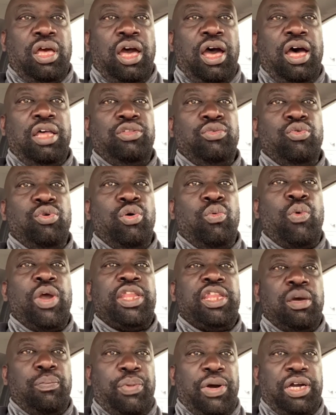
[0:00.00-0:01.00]
and know
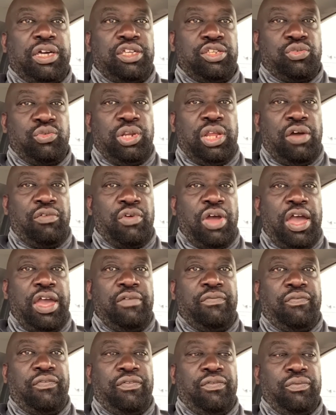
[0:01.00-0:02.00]
when the package will
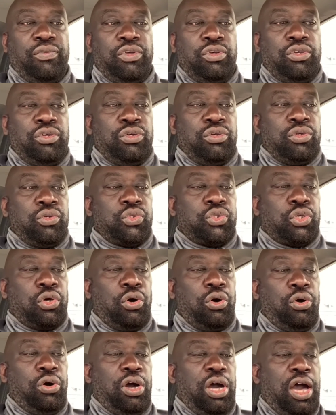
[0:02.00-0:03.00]
arrive.
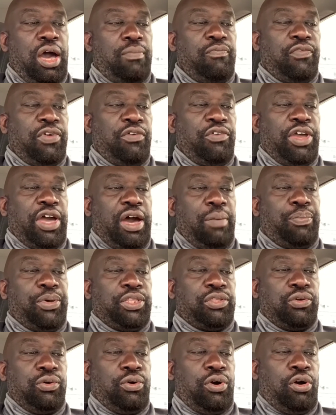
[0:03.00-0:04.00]
So I'm very
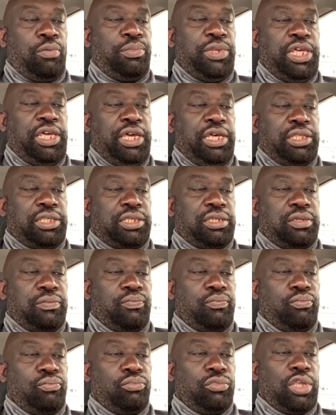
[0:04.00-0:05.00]
happy to update
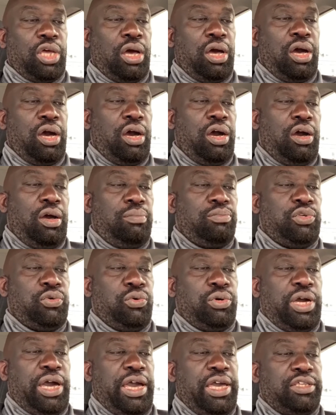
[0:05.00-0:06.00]

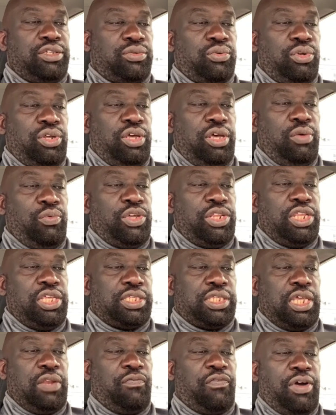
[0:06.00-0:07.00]
you guys today with
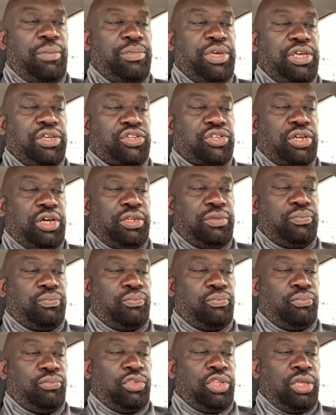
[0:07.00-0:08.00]
this information,
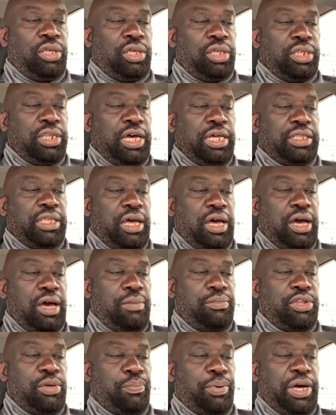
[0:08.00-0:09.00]
that
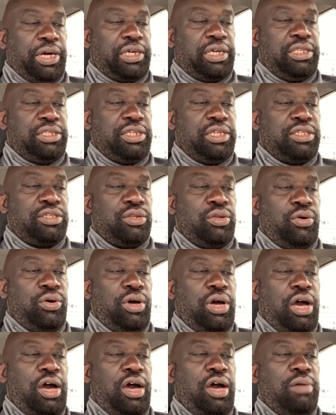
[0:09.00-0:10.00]
the package is
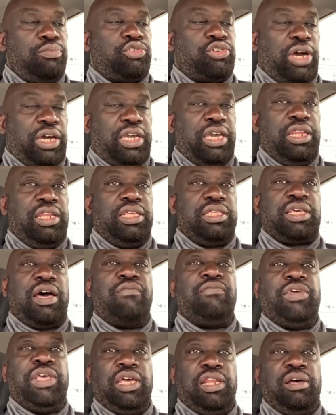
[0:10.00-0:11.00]
now tracking is
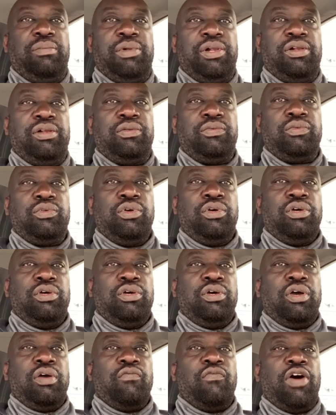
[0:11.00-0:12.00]
available
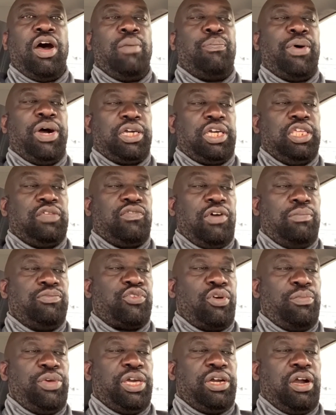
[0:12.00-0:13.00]
for a package from
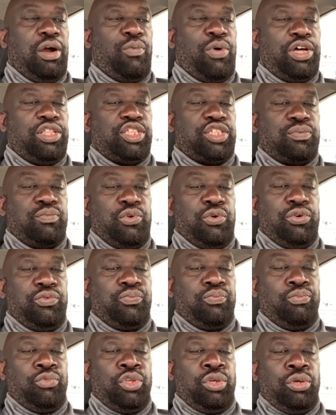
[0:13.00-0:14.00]
Jamaica once more.
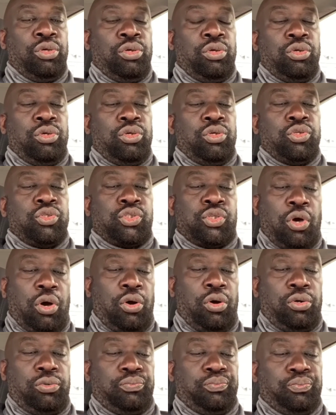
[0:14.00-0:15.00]

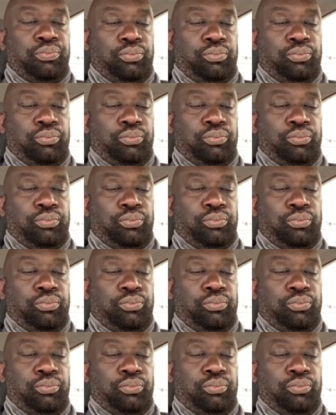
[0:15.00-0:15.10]
So